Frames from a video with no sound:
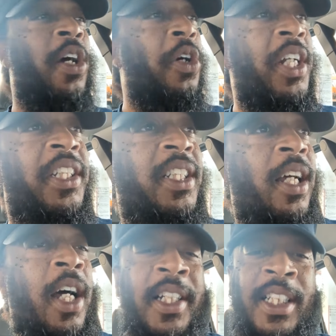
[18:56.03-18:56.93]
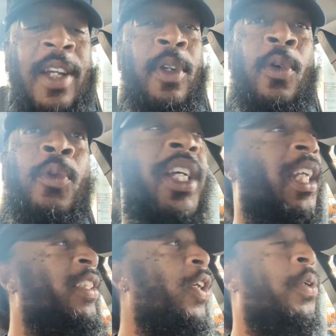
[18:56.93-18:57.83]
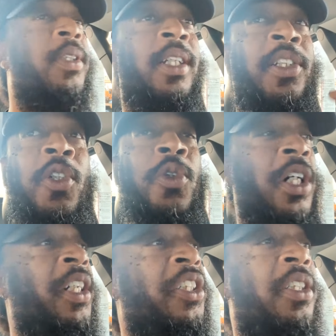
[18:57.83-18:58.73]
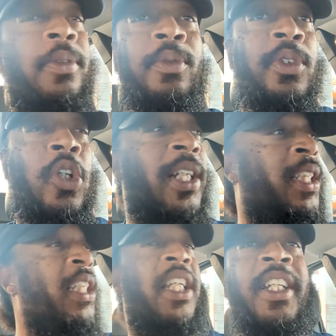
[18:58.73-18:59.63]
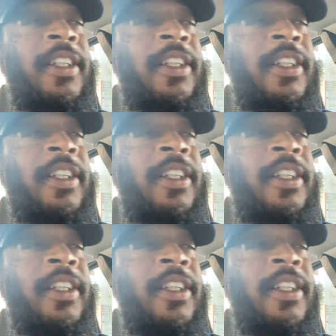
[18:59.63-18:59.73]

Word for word: don't understand, understand what I'm reading. So the dude started teaching